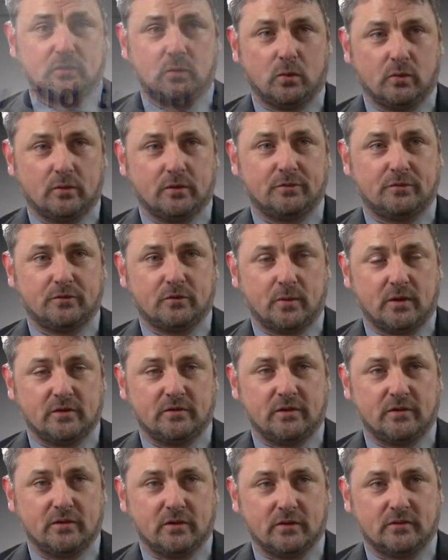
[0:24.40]
quarter of
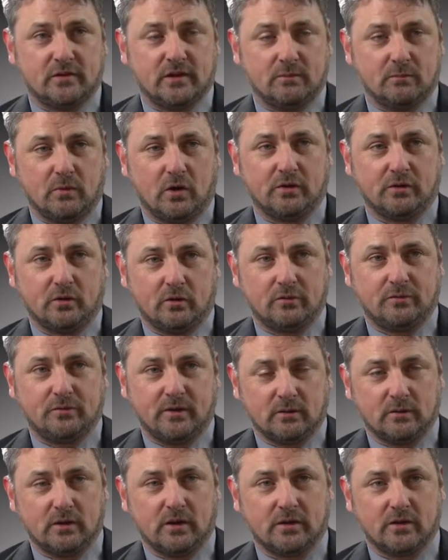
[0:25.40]
2013 might not have
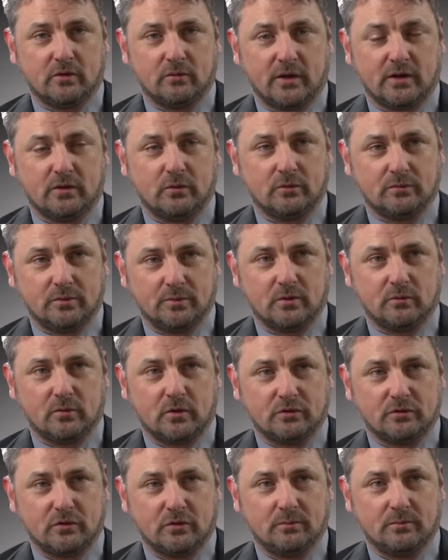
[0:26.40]
felt like a record from the
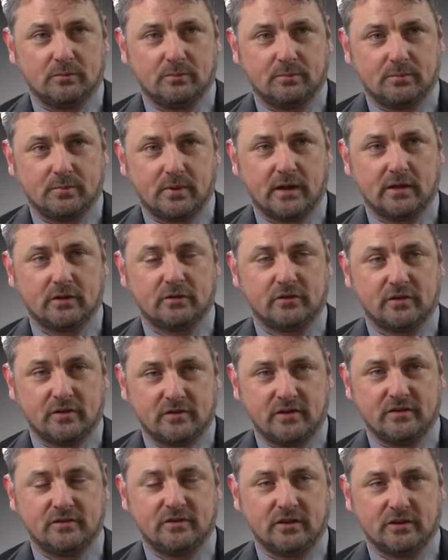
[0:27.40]
rostrum, but our
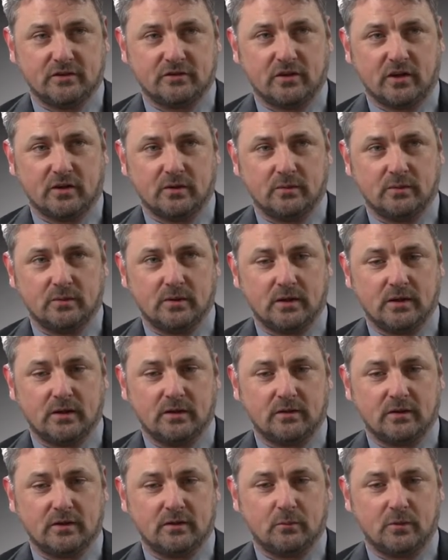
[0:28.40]
statistics show
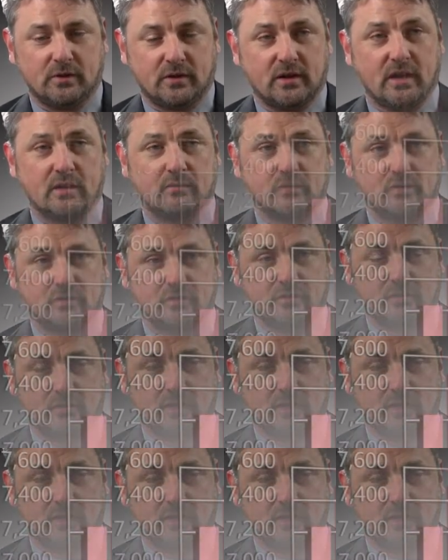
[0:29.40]
uh, that with an average